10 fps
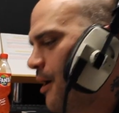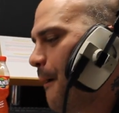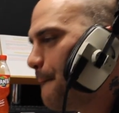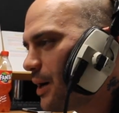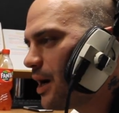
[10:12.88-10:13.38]
Yeah.
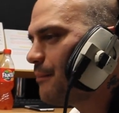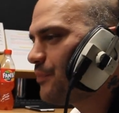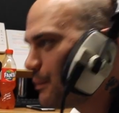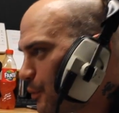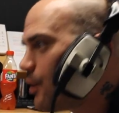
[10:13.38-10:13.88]
But
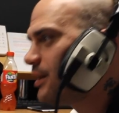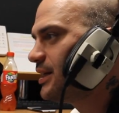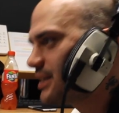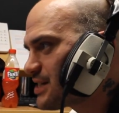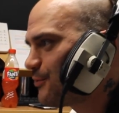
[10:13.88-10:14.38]
importantly,
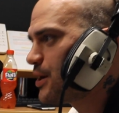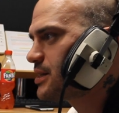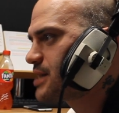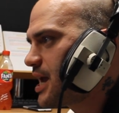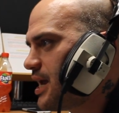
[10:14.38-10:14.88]
this
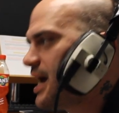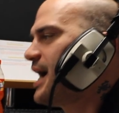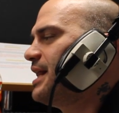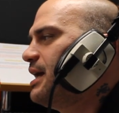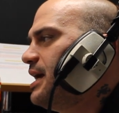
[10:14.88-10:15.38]
Thursday,
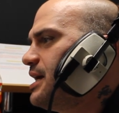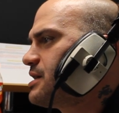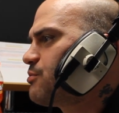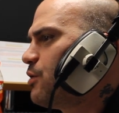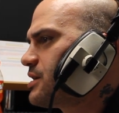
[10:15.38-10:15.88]
and it
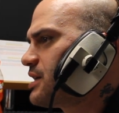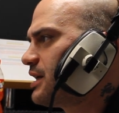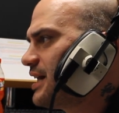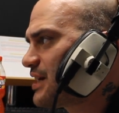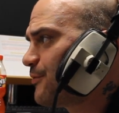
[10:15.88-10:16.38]
is, what is it,
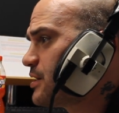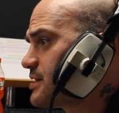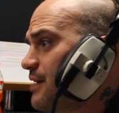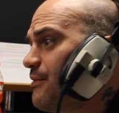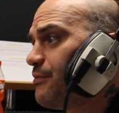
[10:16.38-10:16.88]
the last
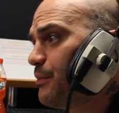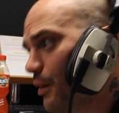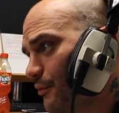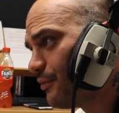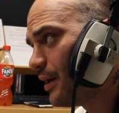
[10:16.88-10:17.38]
Thursday of every
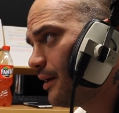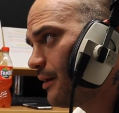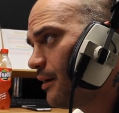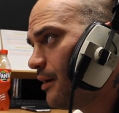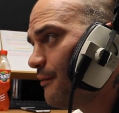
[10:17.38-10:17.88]
month? Yeah, fourth.
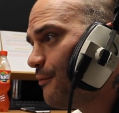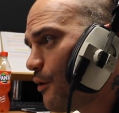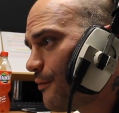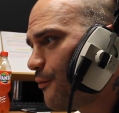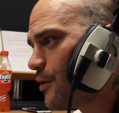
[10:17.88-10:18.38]
Fourth,
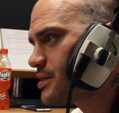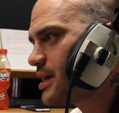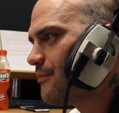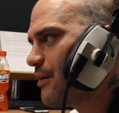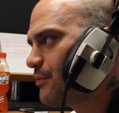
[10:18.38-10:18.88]
fourth, fourth
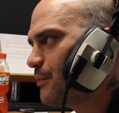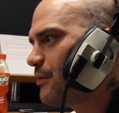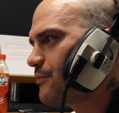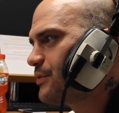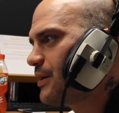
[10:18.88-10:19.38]
Thursday of every
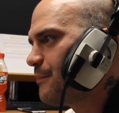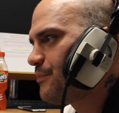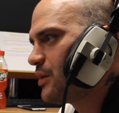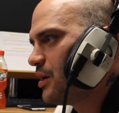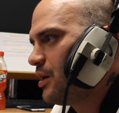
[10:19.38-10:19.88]
month. So yeah. next
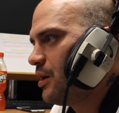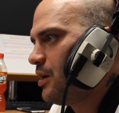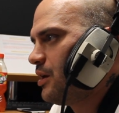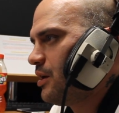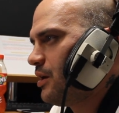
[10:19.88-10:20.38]
one will be
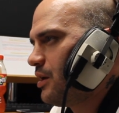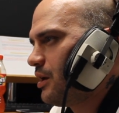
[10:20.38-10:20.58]
the year